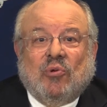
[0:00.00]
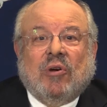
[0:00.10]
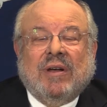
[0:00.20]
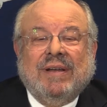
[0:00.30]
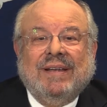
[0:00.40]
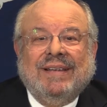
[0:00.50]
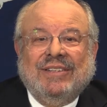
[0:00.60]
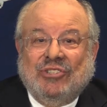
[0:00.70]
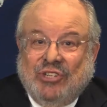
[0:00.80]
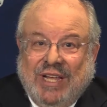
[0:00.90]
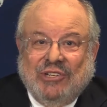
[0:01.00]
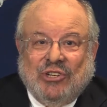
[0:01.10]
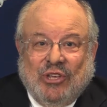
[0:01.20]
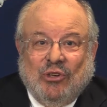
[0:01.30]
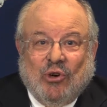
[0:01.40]
who are
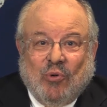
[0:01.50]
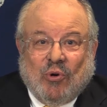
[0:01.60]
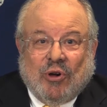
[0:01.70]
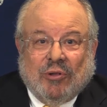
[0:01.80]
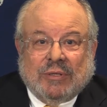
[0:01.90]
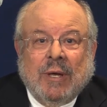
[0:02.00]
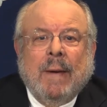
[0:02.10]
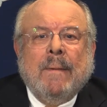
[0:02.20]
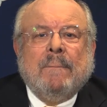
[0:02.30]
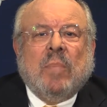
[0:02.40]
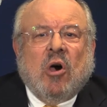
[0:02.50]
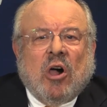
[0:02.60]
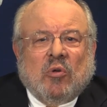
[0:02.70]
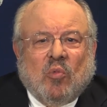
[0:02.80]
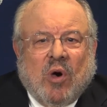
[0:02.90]
changing your world.
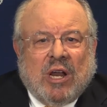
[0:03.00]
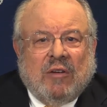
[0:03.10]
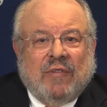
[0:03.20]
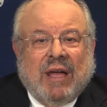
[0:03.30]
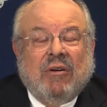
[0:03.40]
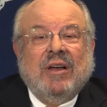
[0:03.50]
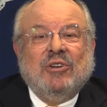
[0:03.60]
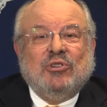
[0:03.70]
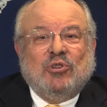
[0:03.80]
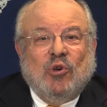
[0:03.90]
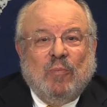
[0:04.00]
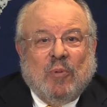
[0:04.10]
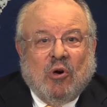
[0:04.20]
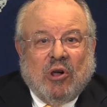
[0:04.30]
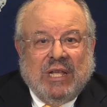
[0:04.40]
Part one of our two
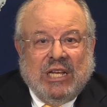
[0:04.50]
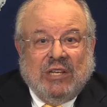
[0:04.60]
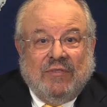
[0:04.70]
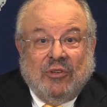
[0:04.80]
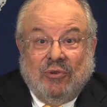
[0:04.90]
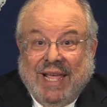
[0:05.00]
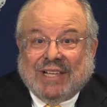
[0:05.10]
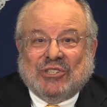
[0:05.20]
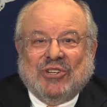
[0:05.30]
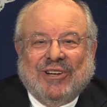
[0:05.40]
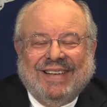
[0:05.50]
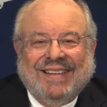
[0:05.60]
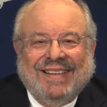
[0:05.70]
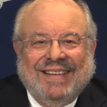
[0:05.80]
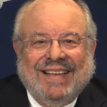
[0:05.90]
part interview next on
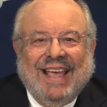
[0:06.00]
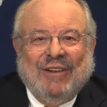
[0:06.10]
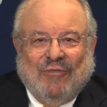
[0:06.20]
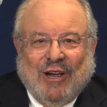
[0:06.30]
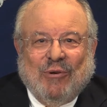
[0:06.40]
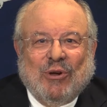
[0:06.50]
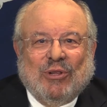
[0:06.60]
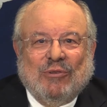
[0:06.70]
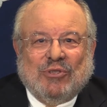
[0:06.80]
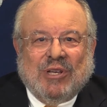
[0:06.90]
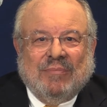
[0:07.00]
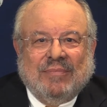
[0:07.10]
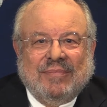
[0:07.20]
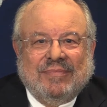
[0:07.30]
Enviro Close Up.